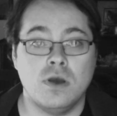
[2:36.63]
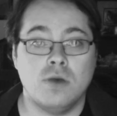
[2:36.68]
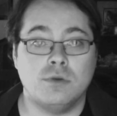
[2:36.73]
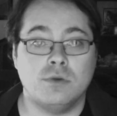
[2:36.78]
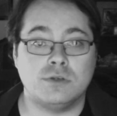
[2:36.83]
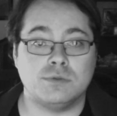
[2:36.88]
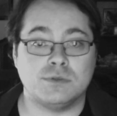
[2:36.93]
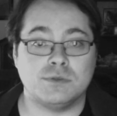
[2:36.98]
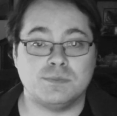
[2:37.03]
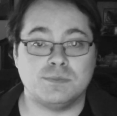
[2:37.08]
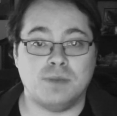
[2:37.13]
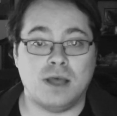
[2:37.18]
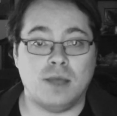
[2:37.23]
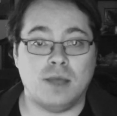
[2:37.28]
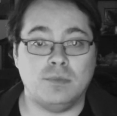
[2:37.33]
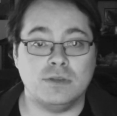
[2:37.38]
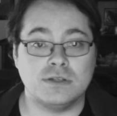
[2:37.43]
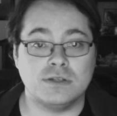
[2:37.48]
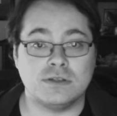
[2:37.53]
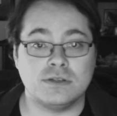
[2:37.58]
which was
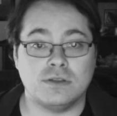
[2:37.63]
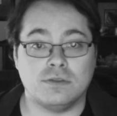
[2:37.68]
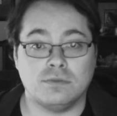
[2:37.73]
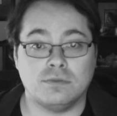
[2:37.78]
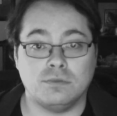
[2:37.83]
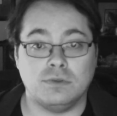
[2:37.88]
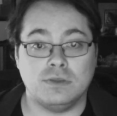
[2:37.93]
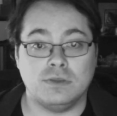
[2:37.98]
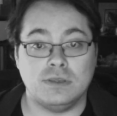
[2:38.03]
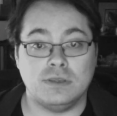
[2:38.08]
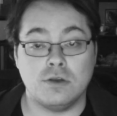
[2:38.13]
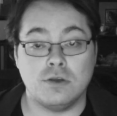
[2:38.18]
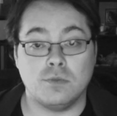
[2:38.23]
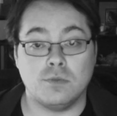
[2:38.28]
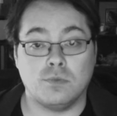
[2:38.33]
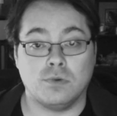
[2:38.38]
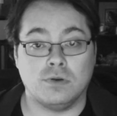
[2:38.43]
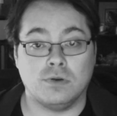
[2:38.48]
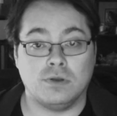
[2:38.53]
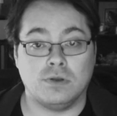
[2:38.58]
published through the
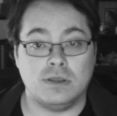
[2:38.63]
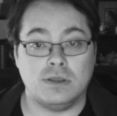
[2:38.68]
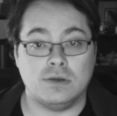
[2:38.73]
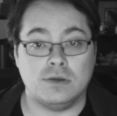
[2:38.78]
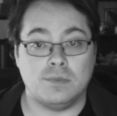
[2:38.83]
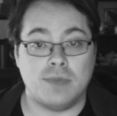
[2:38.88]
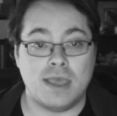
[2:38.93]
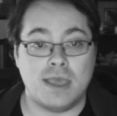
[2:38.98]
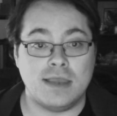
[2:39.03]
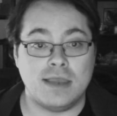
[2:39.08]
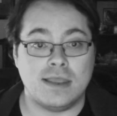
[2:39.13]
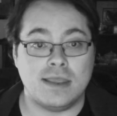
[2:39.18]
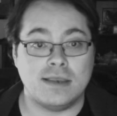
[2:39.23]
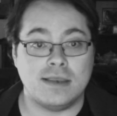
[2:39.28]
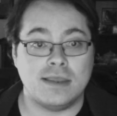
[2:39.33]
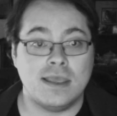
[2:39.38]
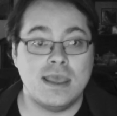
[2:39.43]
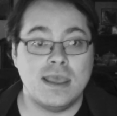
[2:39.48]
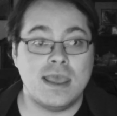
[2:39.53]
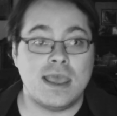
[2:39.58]
Dearborn Independent
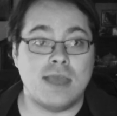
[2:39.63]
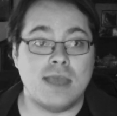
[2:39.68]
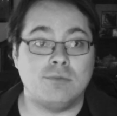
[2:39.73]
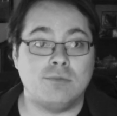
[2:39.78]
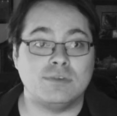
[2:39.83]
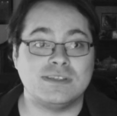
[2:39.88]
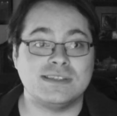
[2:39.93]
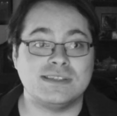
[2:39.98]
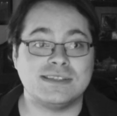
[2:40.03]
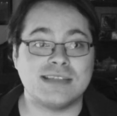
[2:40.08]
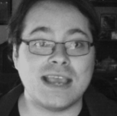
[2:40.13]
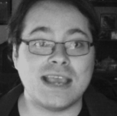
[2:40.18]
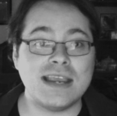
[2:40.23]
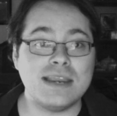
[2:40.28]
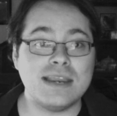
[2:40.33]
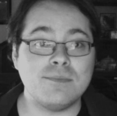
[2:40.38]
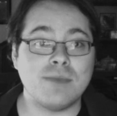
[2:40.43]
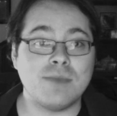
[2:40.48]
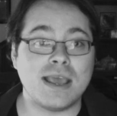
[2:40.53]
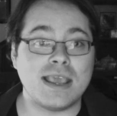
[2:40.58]
and was
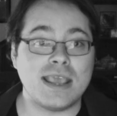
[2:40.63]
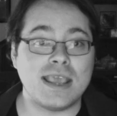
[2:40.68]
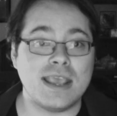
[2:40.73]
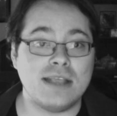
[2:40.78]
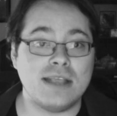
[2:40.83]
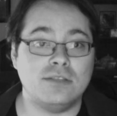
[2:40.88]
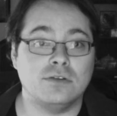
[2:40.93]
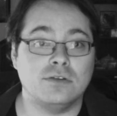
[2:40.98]
cited by Hitler